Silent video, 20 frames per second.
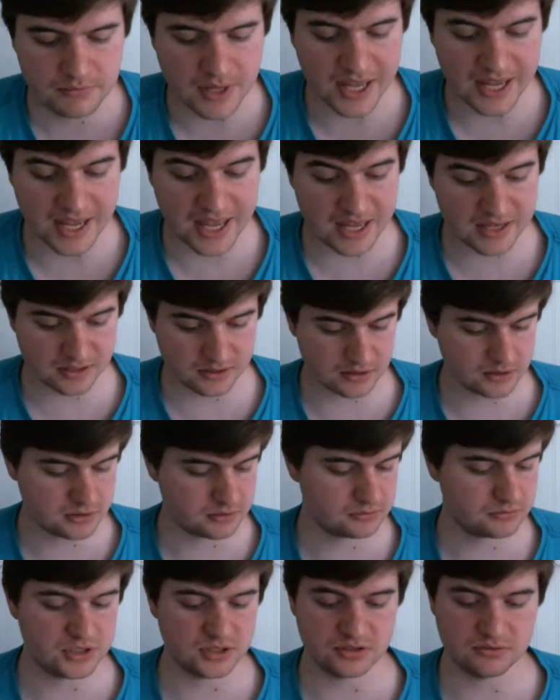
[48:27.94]
I guess,
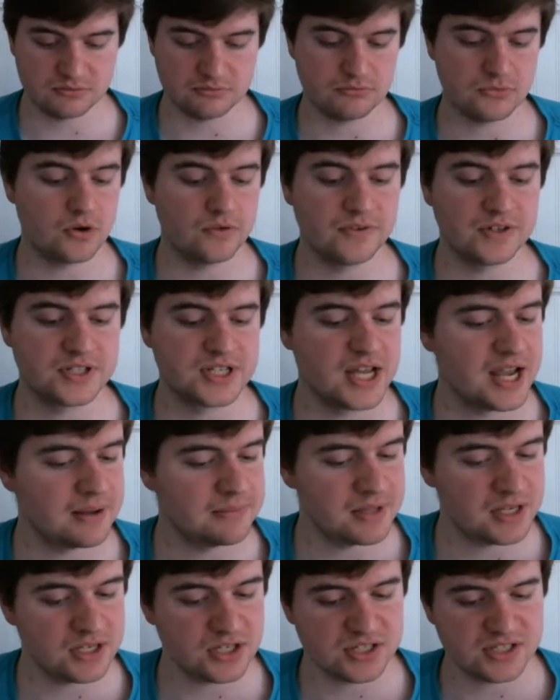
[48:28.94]
just over time,
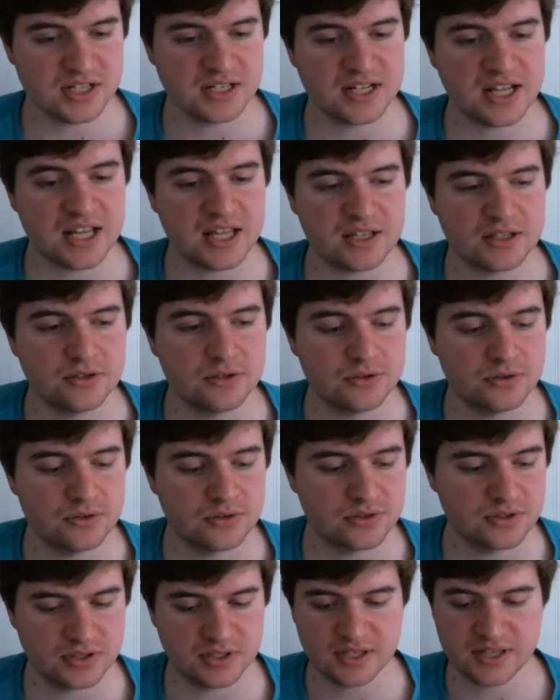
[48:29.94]
they just didn't get
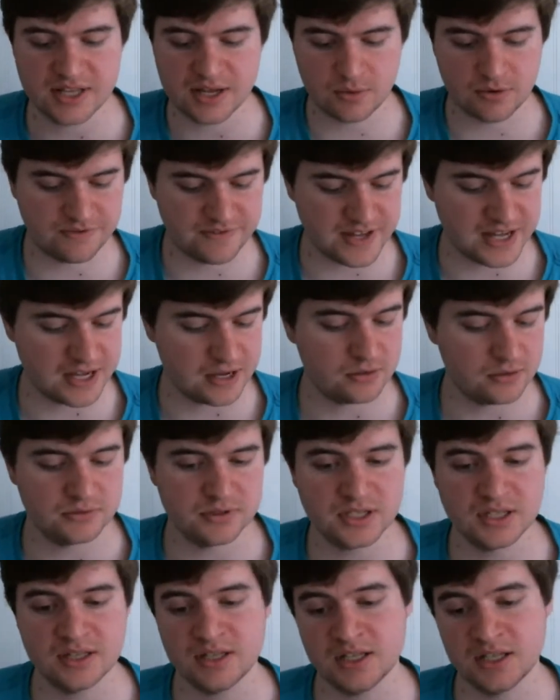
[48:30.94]
used and they were found
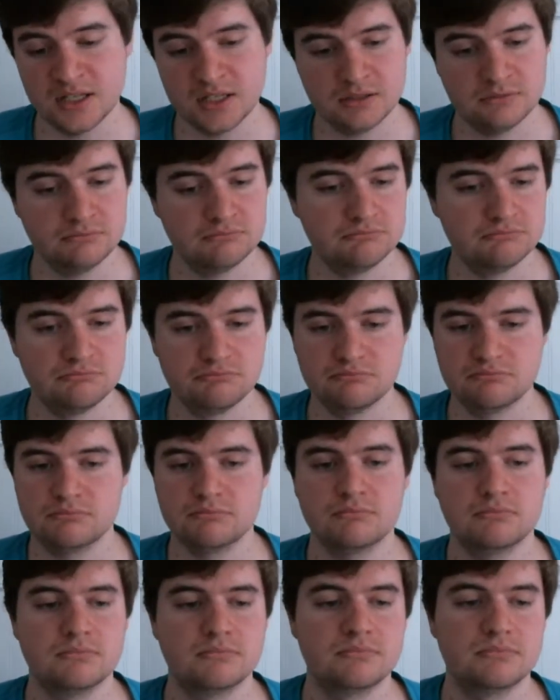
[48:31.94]
and then
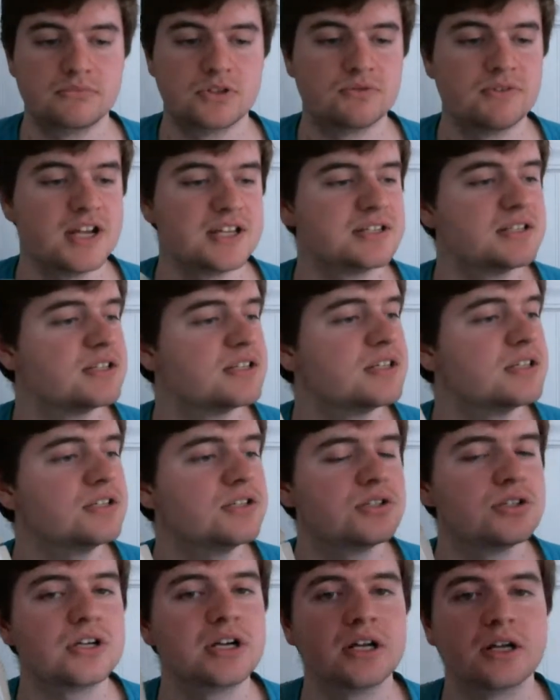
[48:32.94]
the rest is
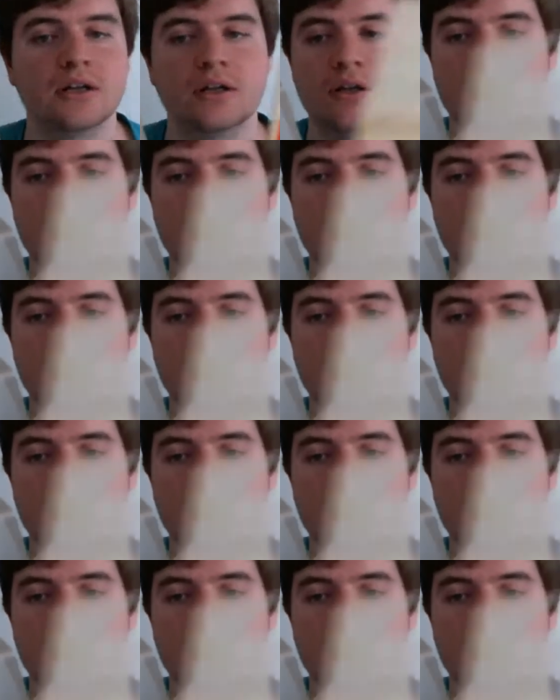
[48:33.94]
history.